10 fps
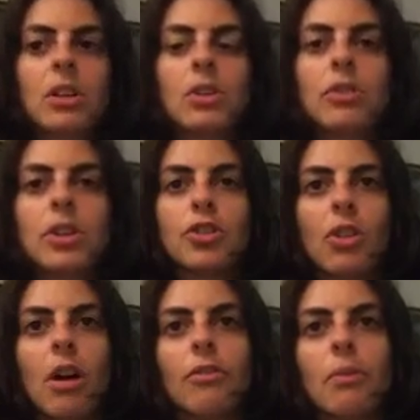you can
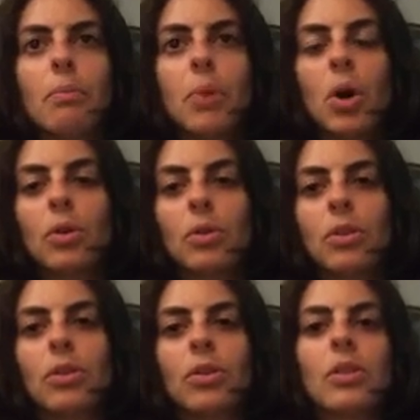draw from both